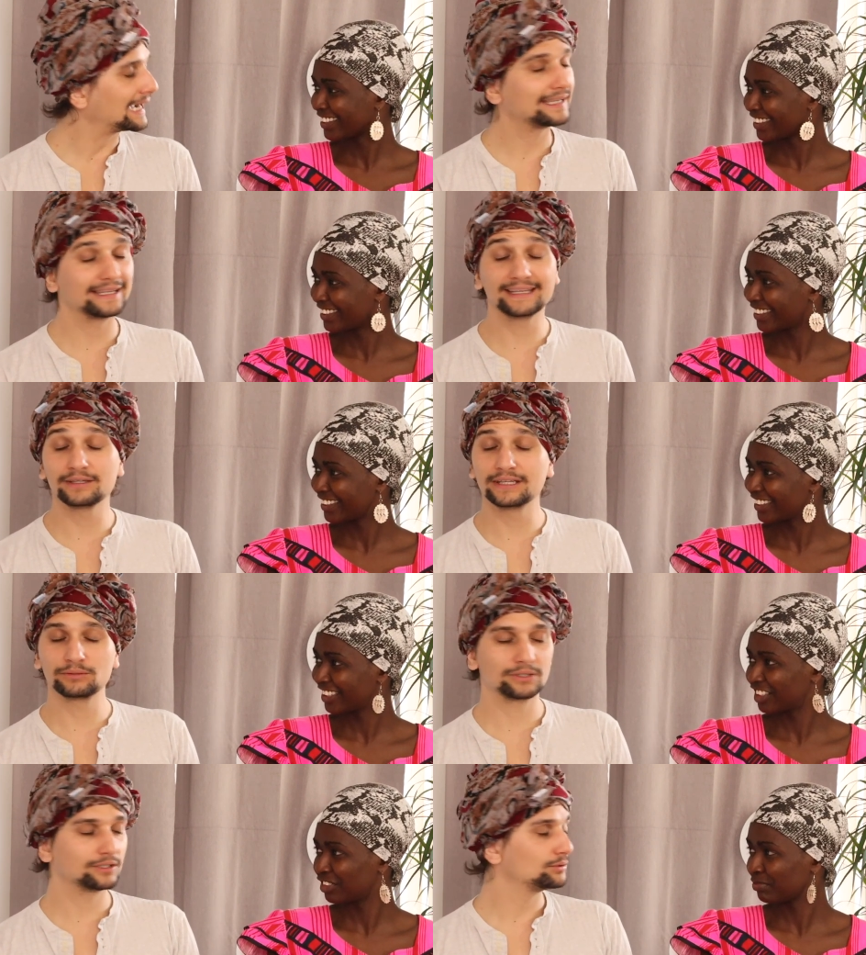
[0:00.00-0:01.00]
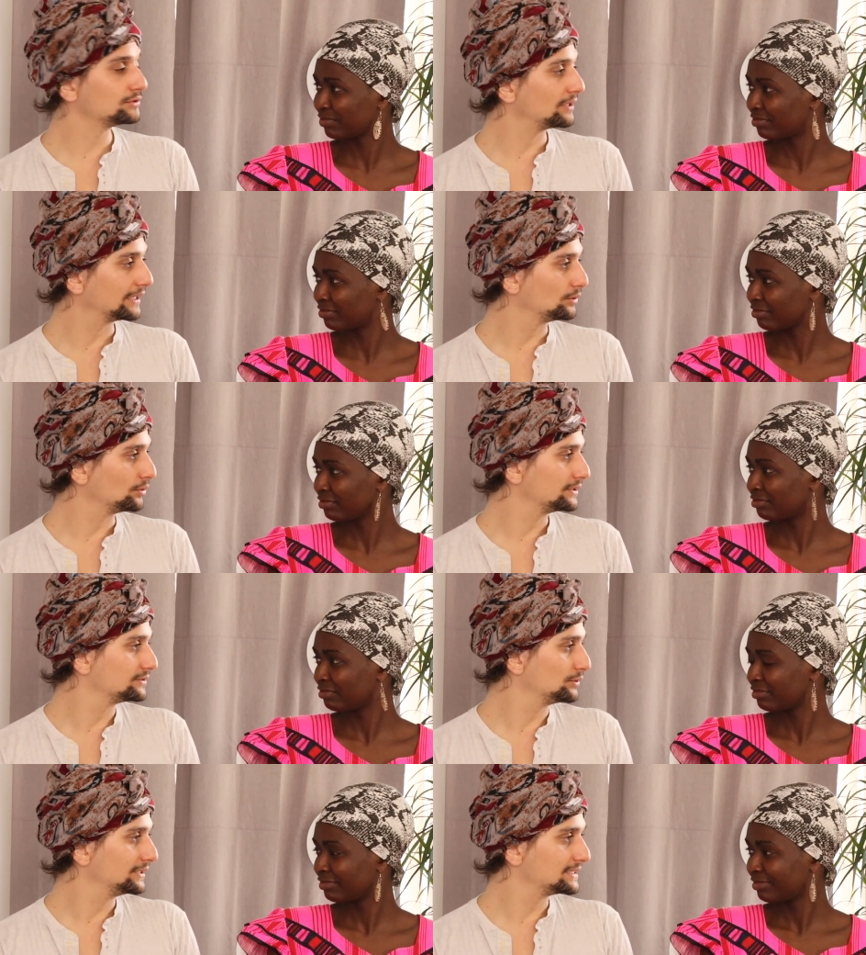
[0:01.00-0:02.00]
Speaker 1: I, that that one also I know
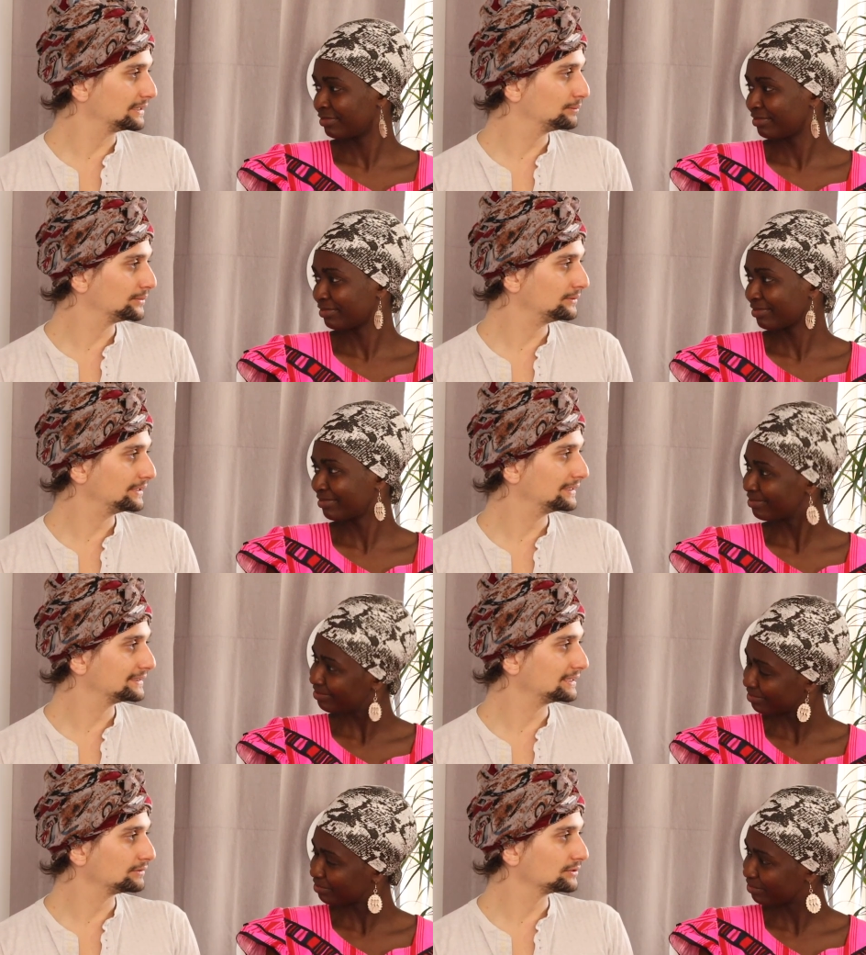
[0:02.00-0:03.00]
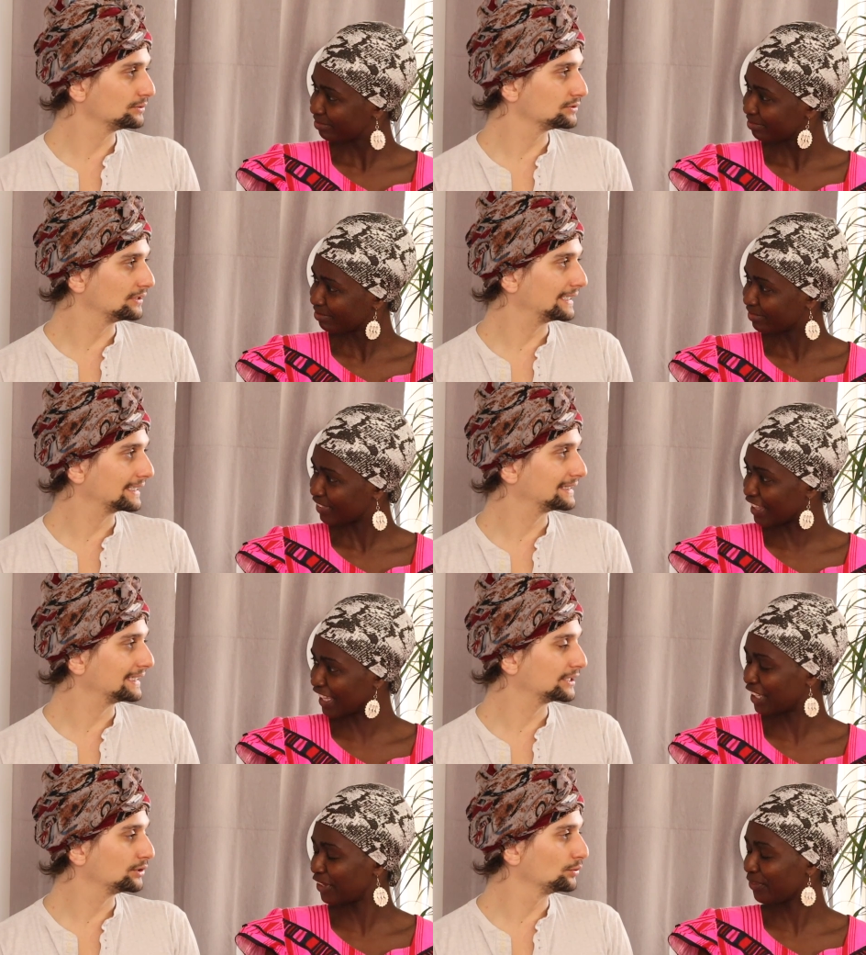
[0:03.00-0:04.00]
it's really simple. It sounds also like
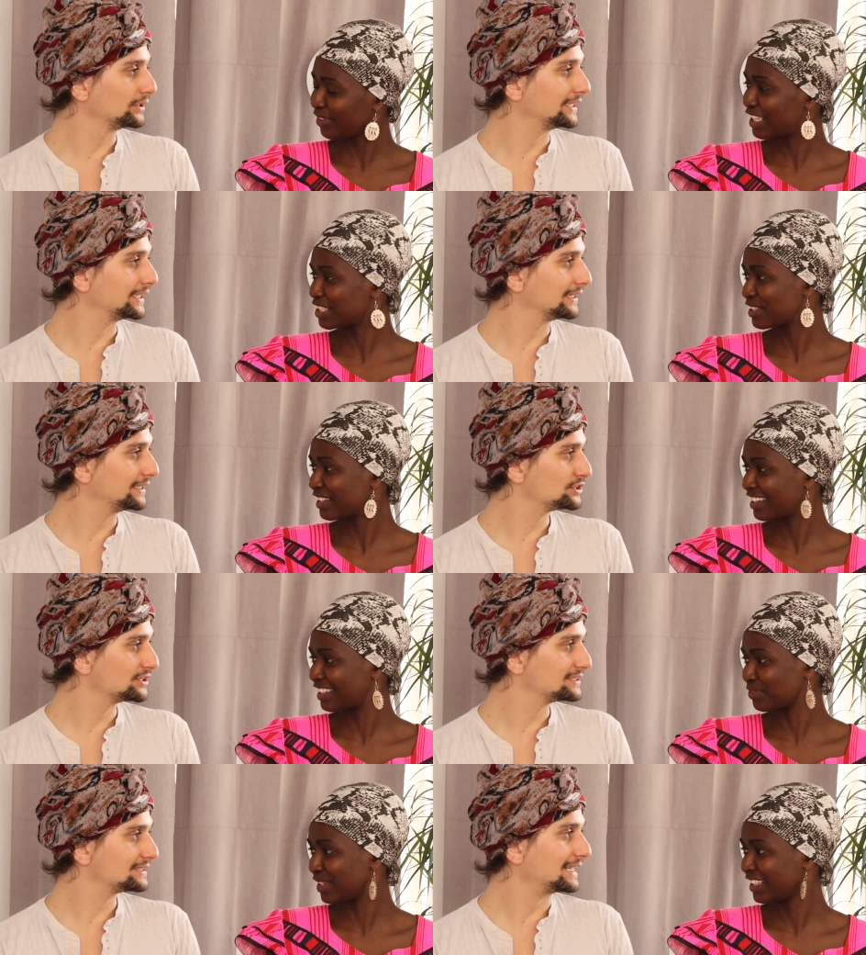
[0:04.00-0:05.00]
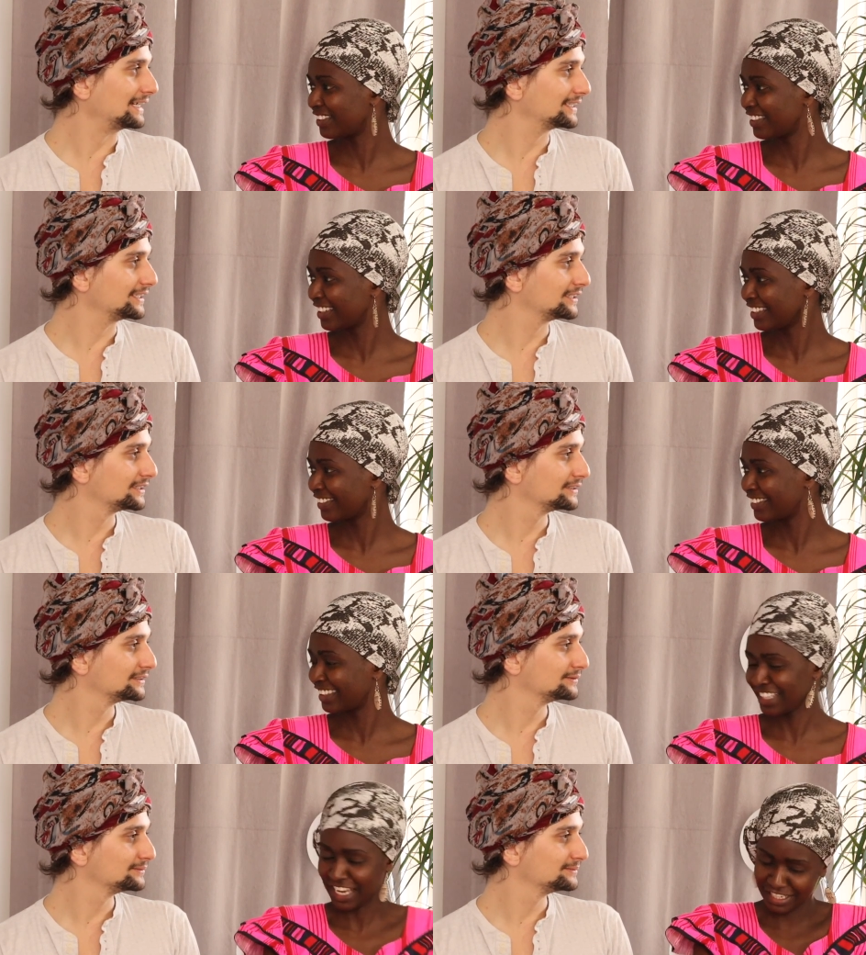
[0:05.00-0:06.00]
thank, thank you, in English. It's what? tangi.
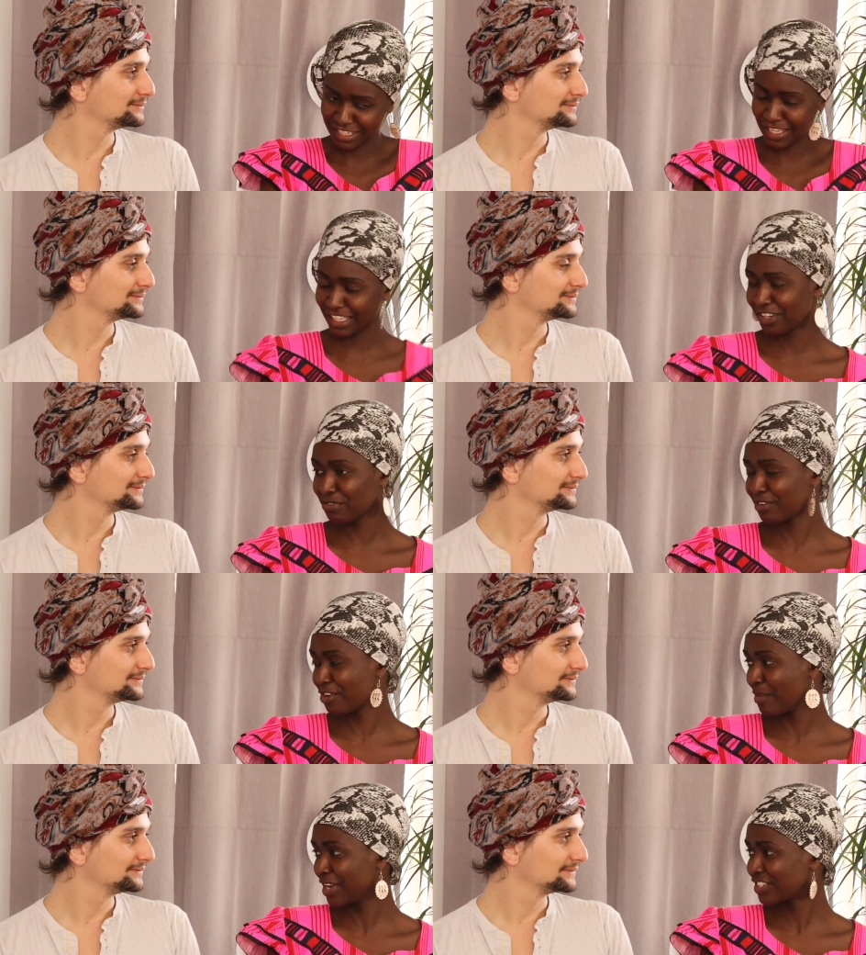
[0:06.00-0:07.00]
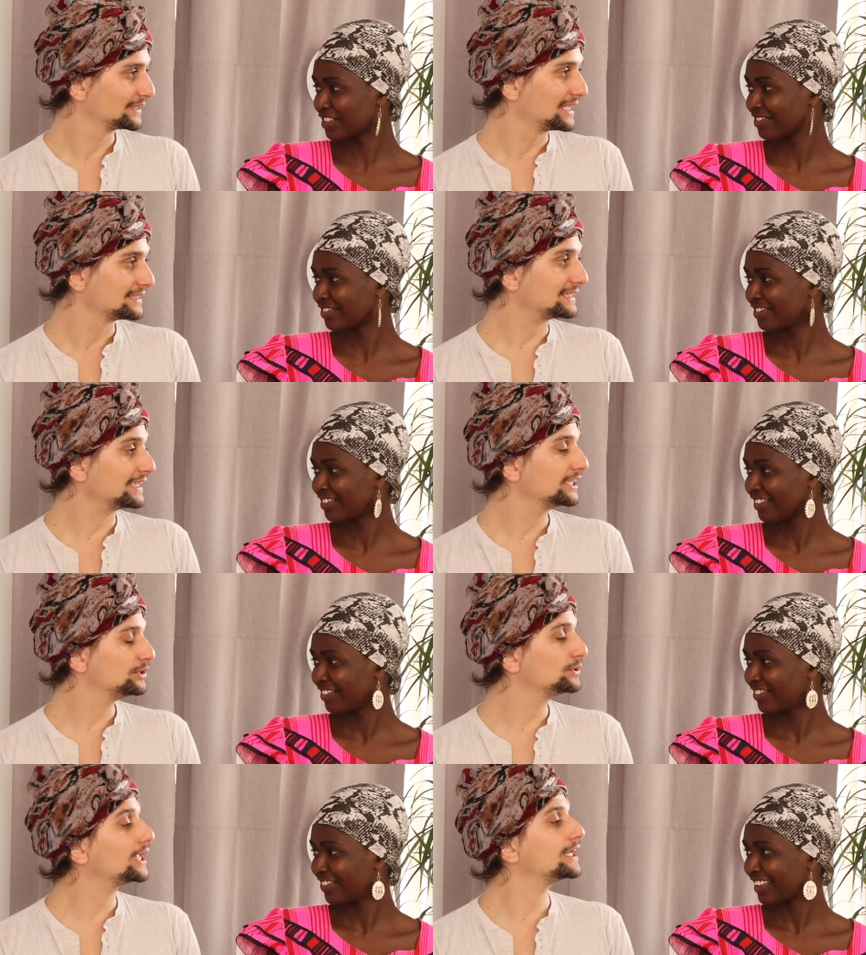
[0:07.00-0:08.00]
Speaker 2: And thank you very much.
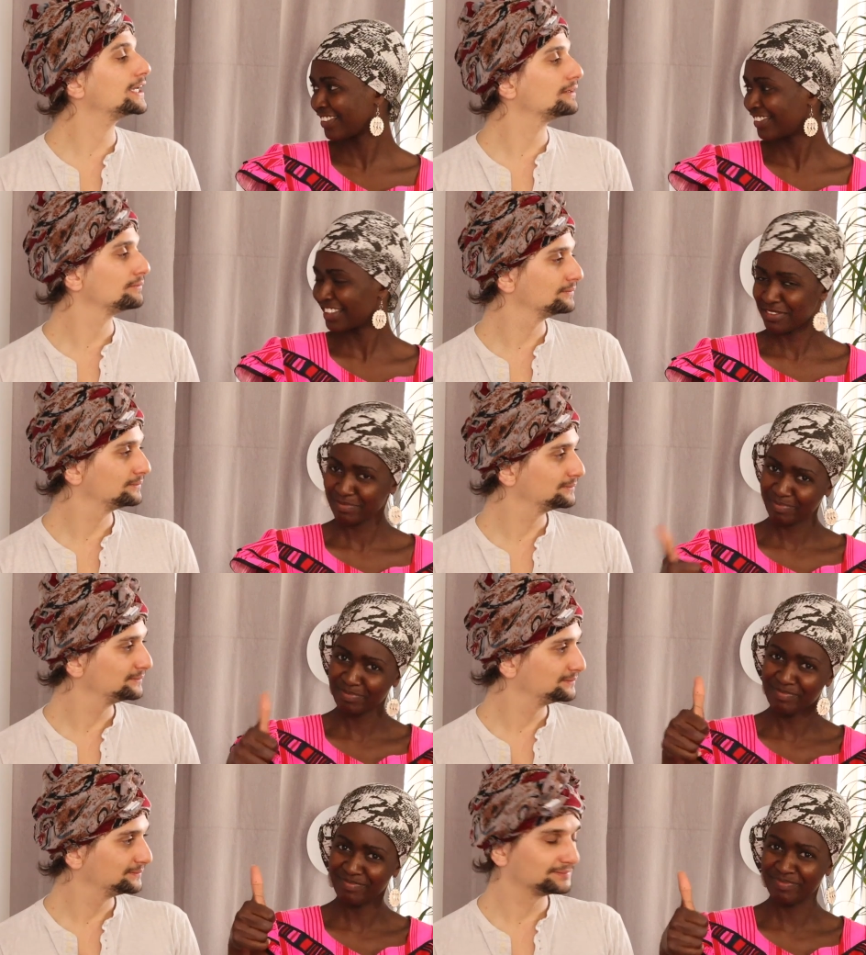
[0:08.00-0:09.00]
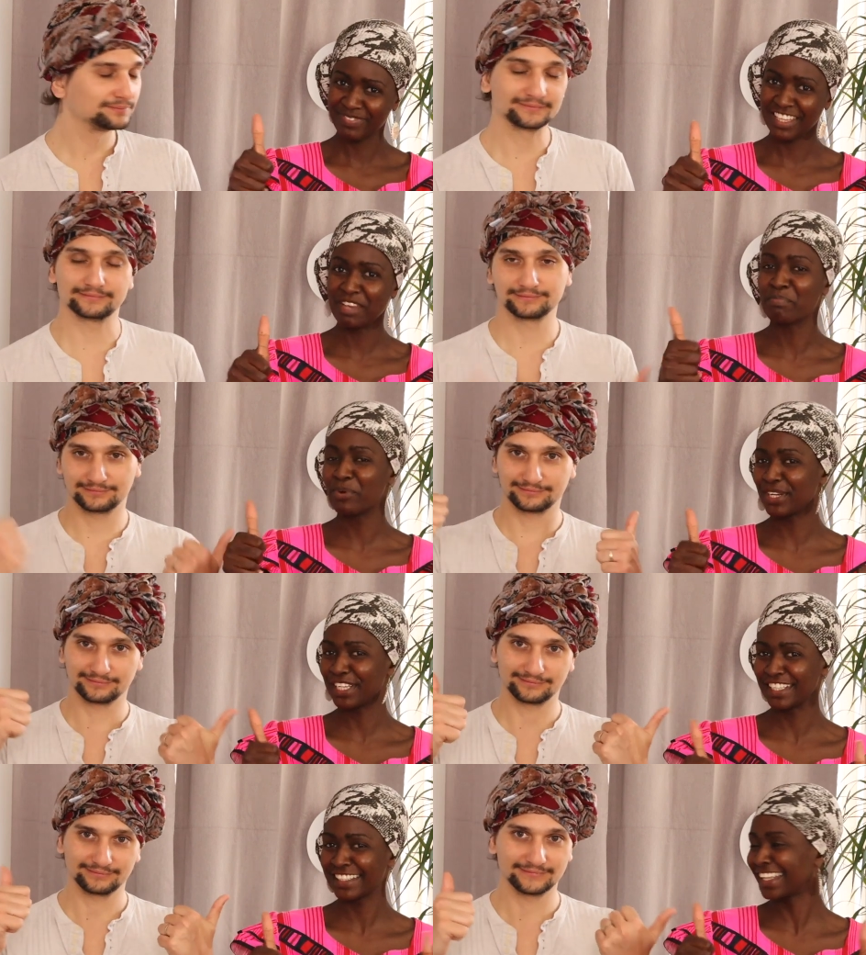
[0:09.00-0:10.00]
Speaker 1: Tangi unene.
Speaker 2: Important.